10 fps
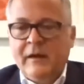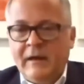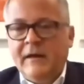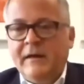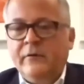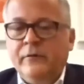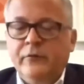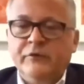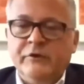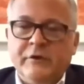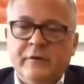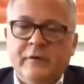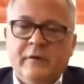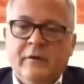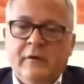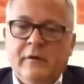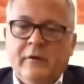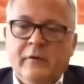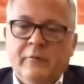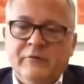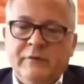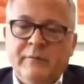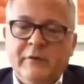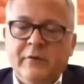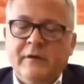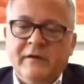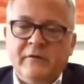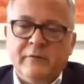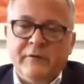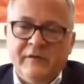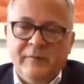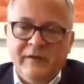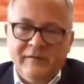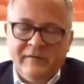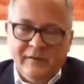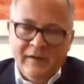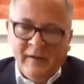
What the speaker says: and the future which will be organized around CBDC.